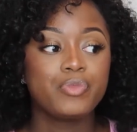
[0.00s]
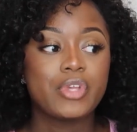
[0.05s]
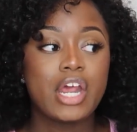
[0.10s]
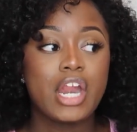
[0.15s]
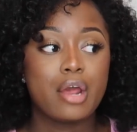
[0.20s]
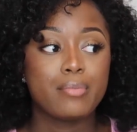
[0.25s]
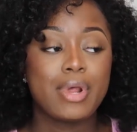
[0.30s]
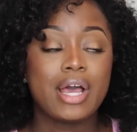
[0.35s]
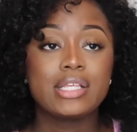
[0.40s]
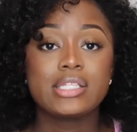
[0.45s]

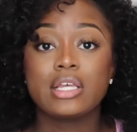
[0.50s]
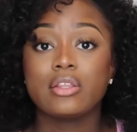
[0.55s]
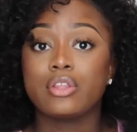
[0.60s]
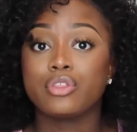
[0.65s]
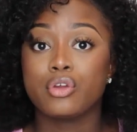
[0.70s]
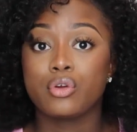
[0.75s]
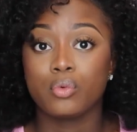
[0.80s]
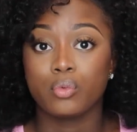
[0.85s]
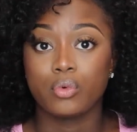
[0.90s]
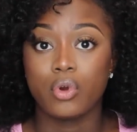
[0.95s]
And I'm not saying
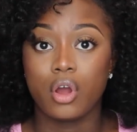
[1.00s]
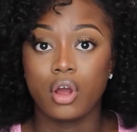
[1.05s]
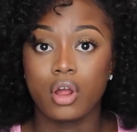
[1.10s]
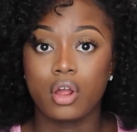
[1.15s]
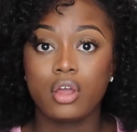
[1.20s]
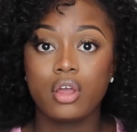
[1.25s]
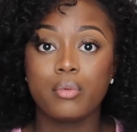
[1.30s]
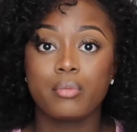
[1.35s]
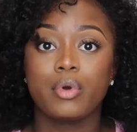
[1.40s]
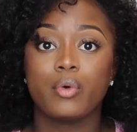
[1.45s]
that they're
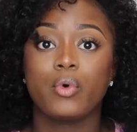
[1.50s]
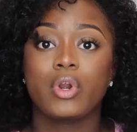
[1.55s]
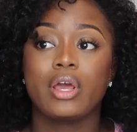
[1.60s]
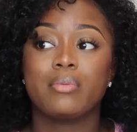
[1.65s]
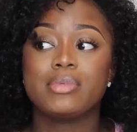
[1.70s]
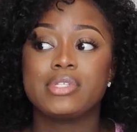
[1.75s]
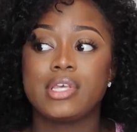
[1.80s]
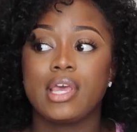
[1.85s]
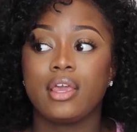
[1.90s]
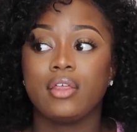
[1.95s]
wrong, but what
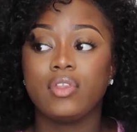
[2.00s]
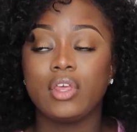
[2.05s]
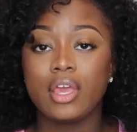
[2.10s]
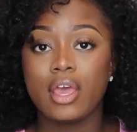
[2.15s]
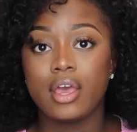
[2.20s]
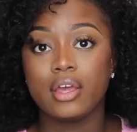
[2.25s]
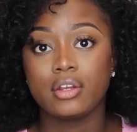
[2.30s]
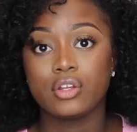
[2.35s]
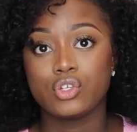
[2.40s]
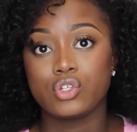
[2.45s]
I'm saying in the
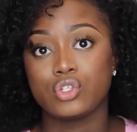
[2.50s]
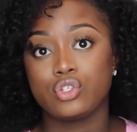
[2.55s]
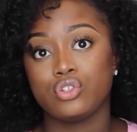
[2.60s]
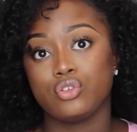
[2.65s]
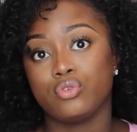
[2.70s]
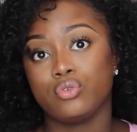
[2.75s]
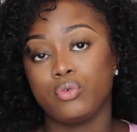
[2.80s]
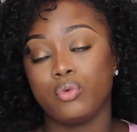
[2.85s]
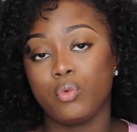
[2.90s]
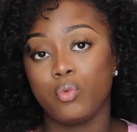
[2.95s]
end is
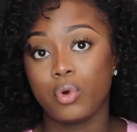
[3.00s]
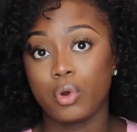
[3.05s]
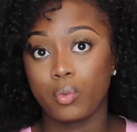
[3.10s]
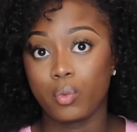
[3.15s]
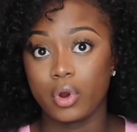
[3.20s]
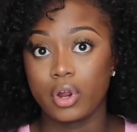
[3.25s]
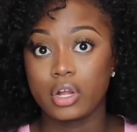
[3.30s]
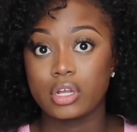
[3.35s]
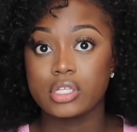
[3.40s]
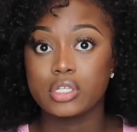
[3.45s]
do what
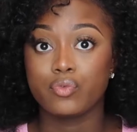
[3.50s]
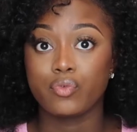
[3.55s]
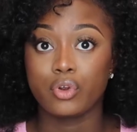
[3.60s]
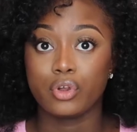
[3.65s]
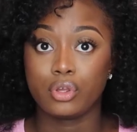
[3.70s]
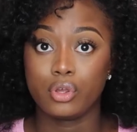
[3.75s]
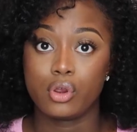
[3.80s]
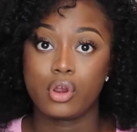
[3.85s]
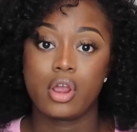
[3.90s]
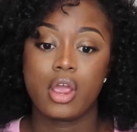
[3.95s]
works for
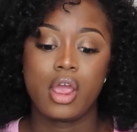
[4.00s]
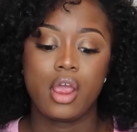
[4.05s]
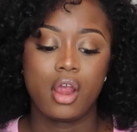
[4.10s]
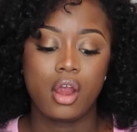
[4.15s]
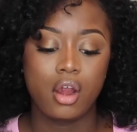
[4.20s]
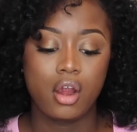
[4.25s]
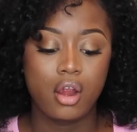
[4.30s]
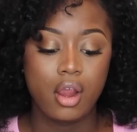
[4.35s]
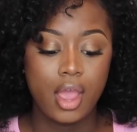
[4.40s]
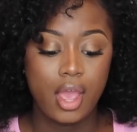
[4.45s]
your
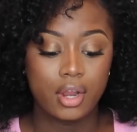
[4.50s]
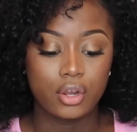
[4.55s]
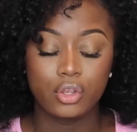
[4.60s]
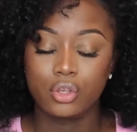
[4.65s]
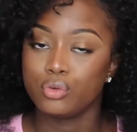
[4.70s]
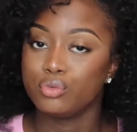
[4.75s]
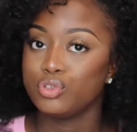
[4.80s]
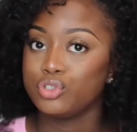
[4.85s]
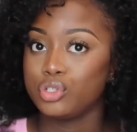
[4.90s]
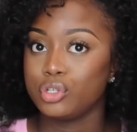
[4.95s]
hair,
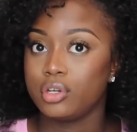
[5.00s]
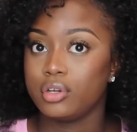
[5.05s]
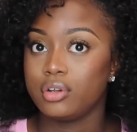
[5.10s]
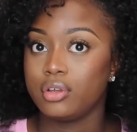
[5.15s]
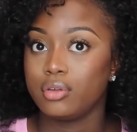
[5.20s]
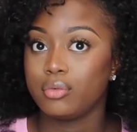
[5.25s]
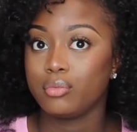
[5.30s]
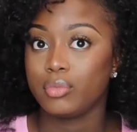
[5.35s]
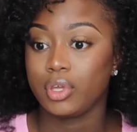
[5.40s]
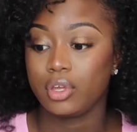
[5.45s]
and you
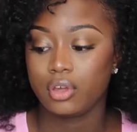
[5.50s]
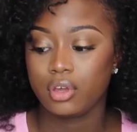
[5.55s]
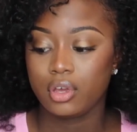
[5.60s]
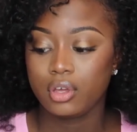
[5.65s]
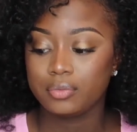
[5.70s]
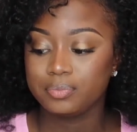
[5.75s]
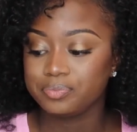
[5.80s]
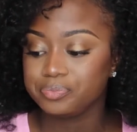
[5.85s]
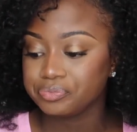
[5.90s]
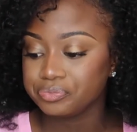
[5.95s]
should be
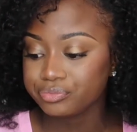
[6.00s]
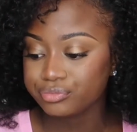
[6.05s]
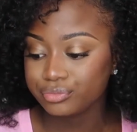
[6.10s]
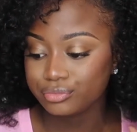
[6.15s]
good.